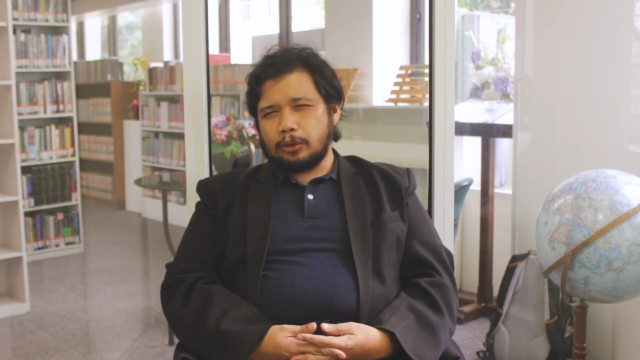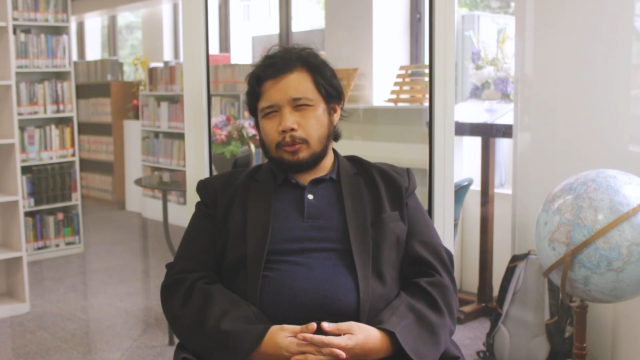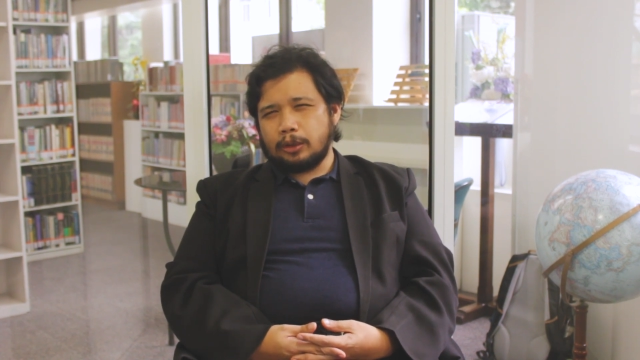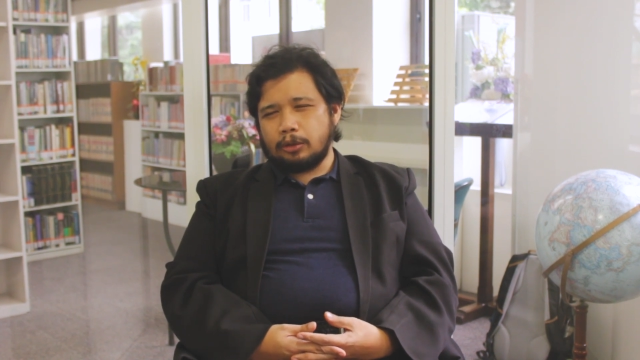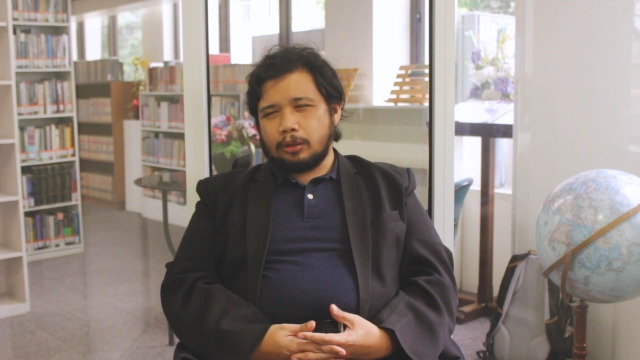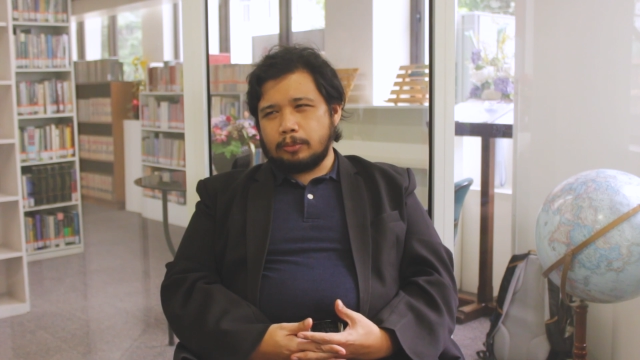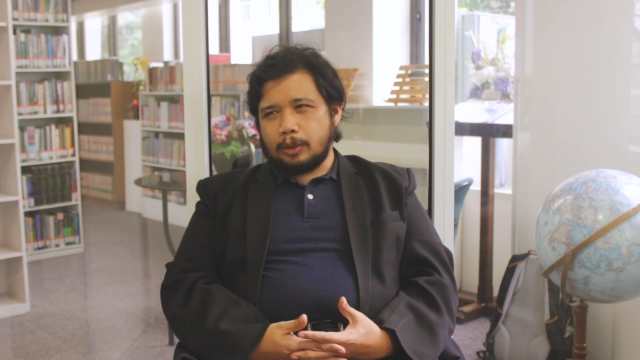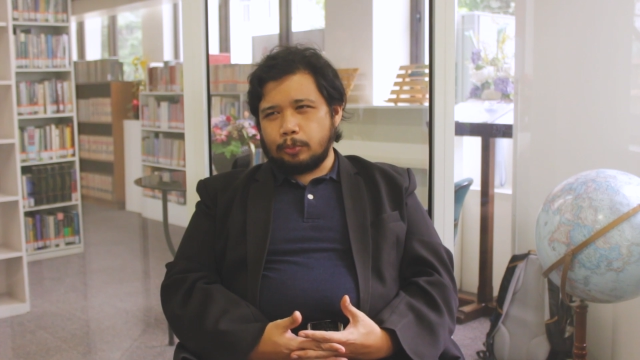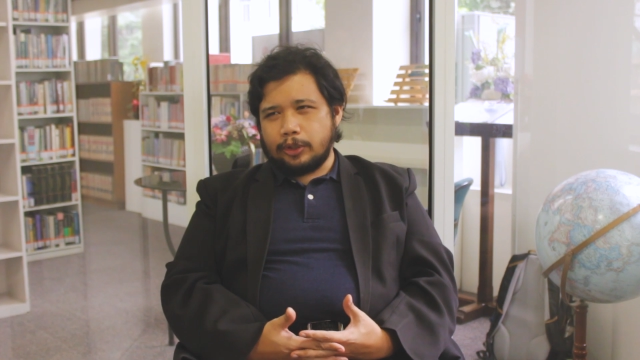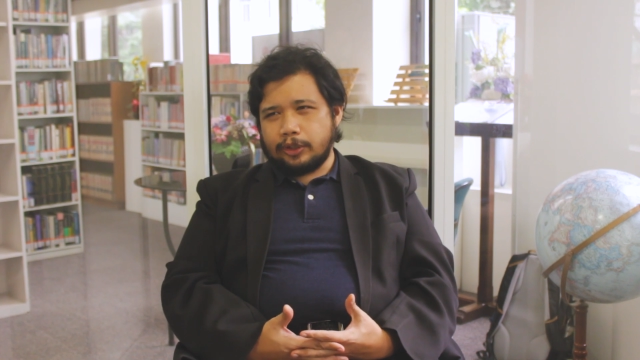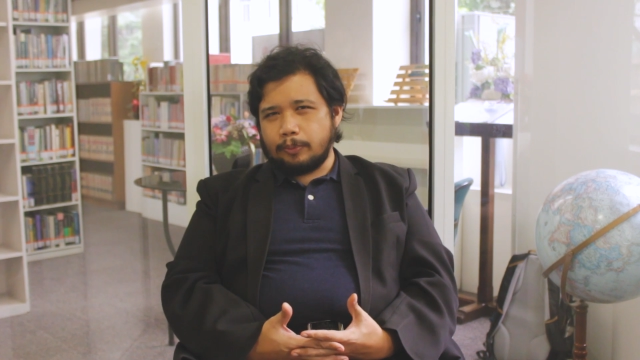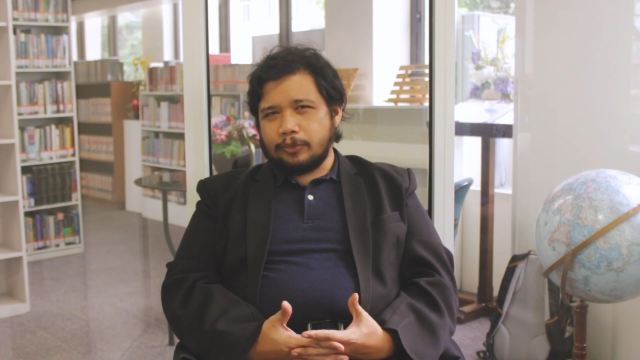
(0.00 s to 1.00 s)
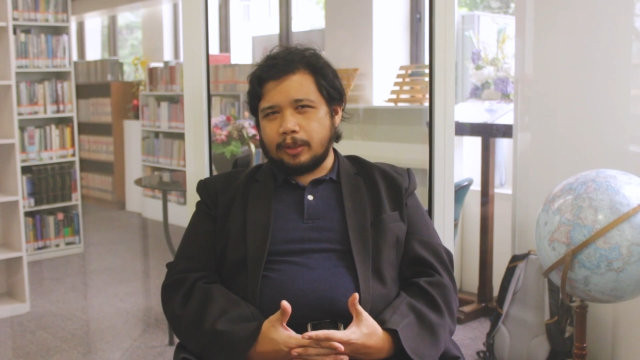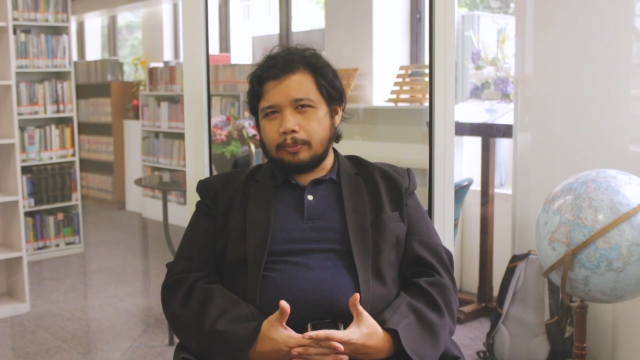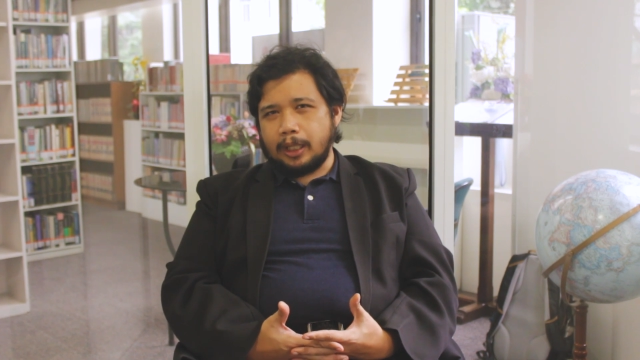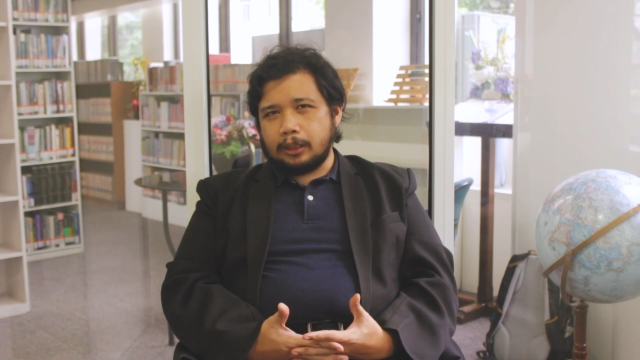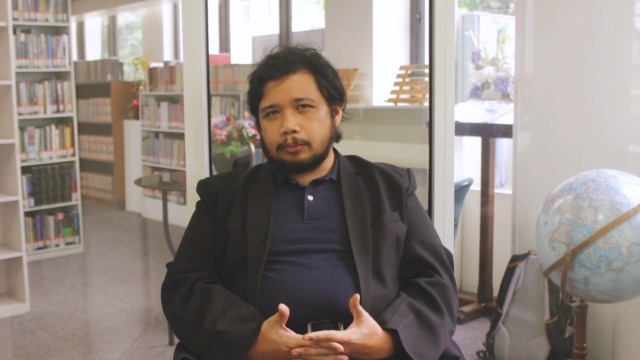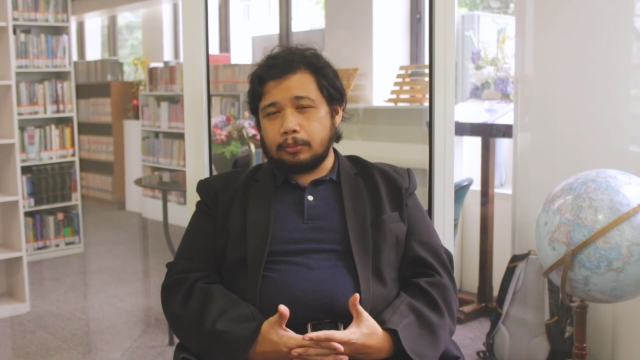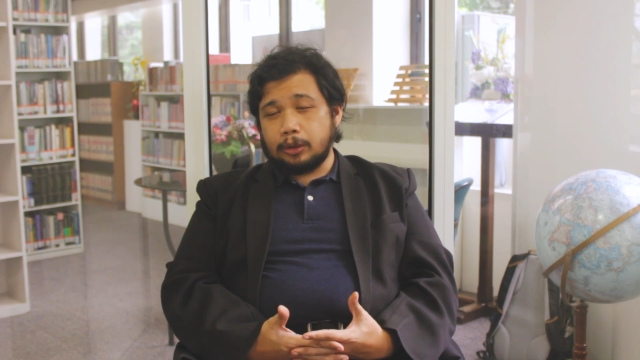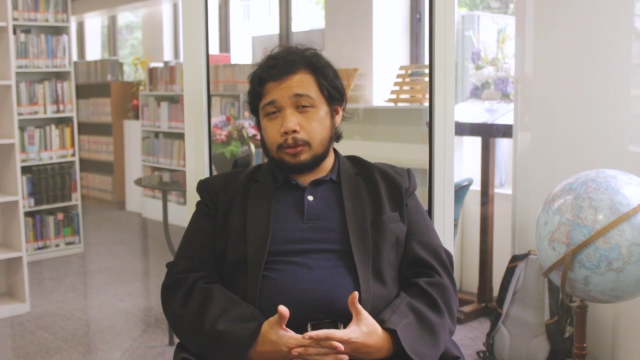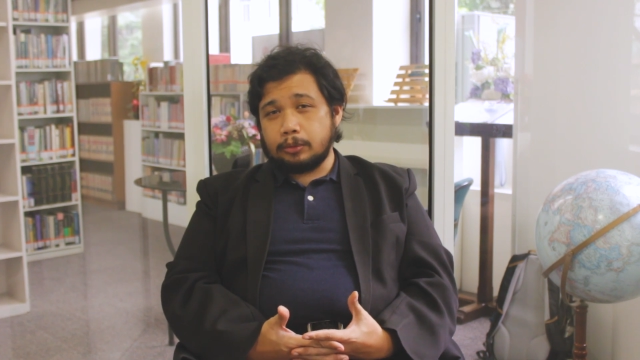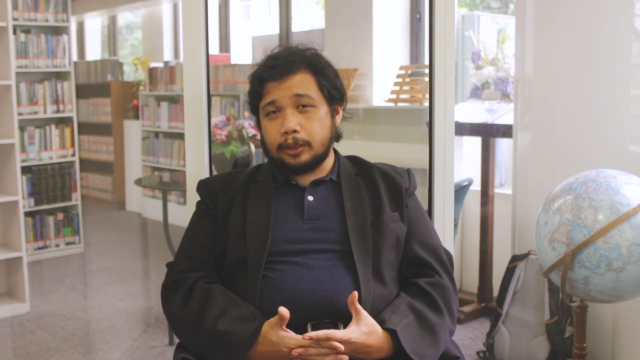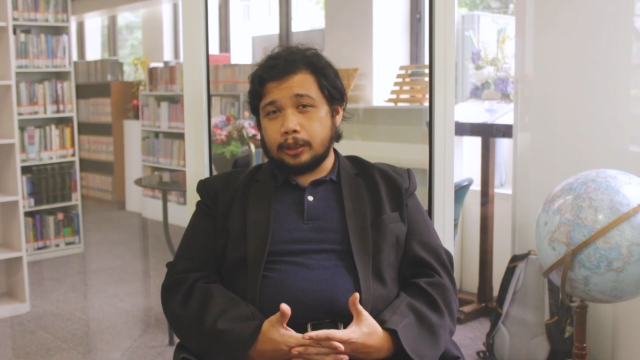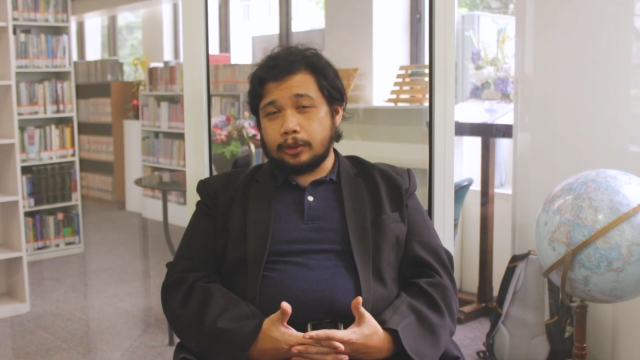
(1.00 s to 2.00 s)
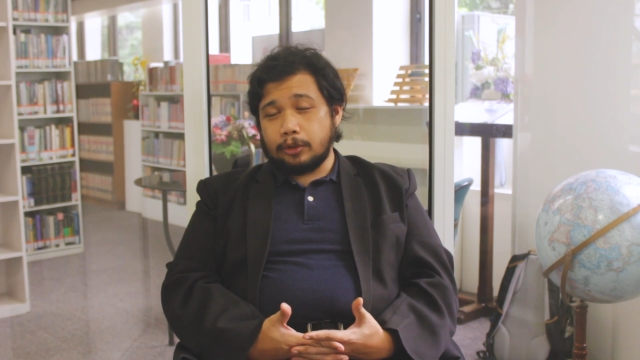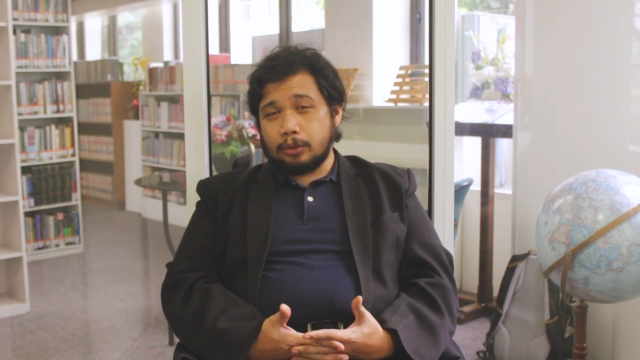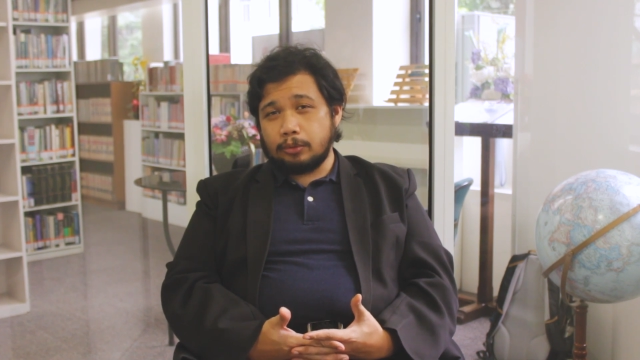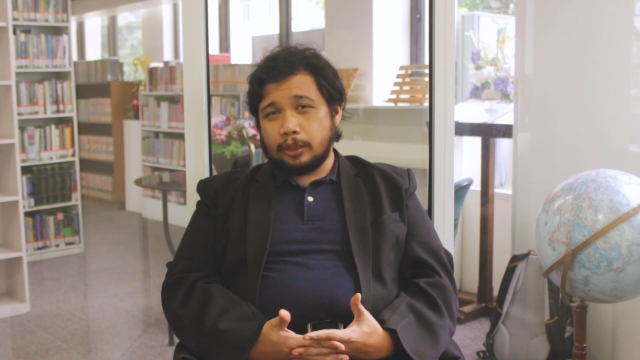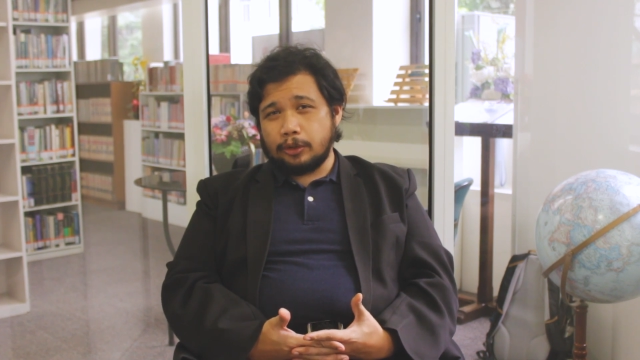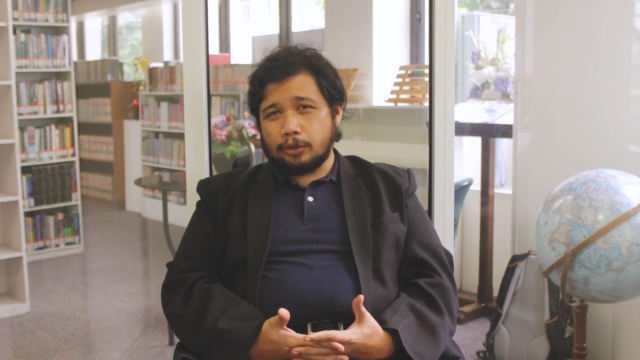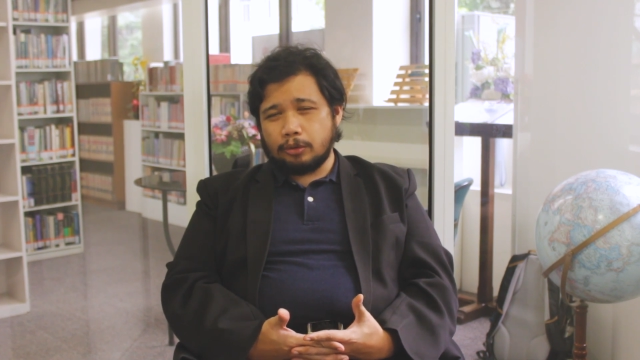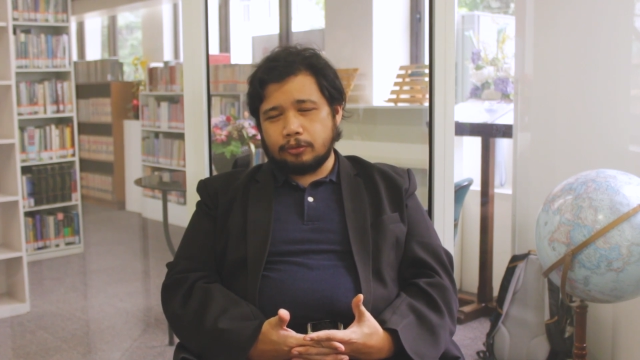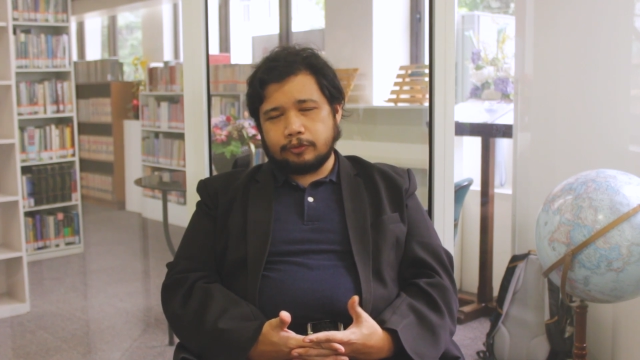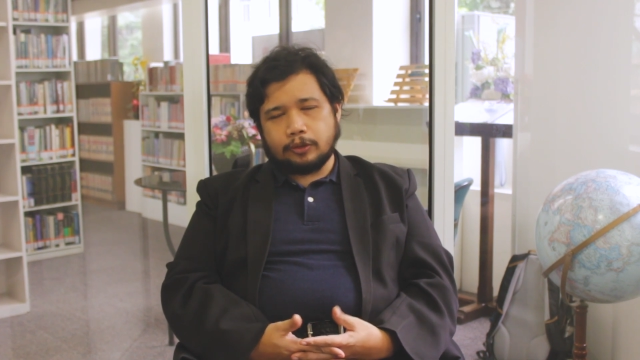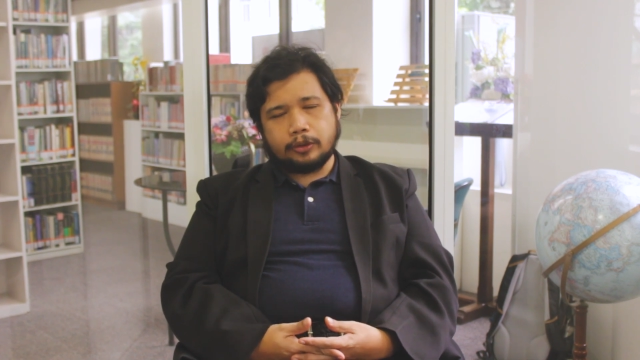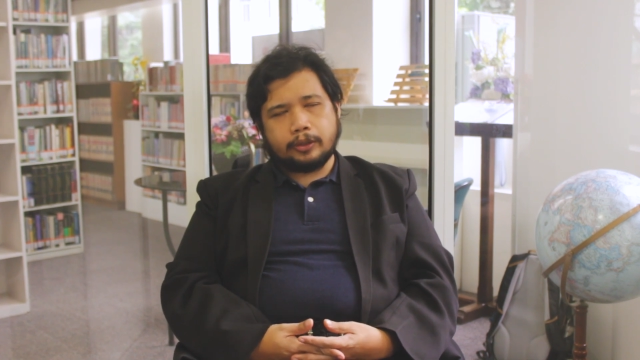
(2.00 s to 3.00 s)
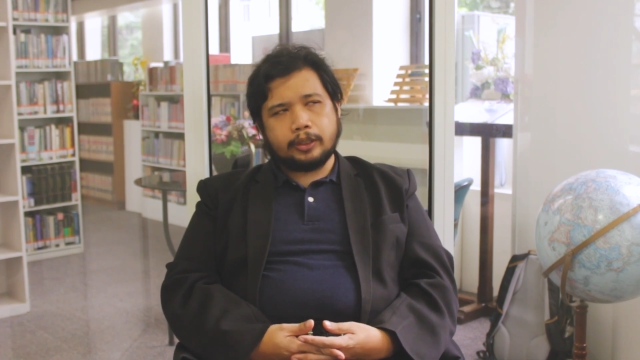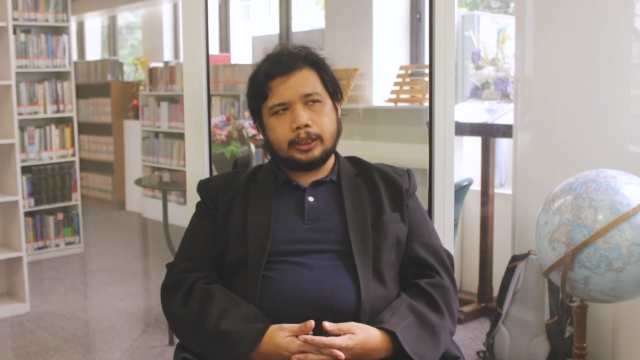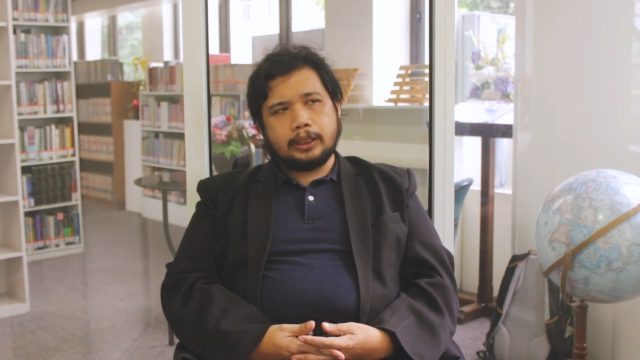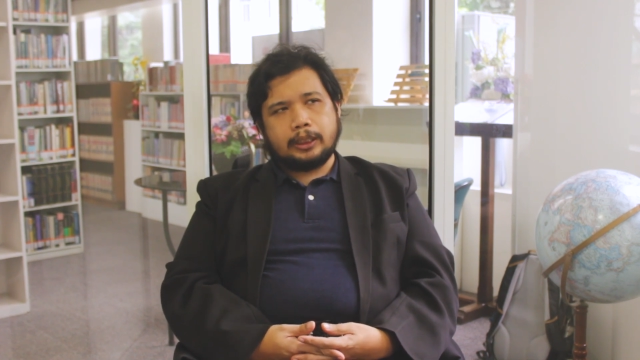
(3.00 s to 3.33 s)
You want to come up with something mind blowing and so on and so forth.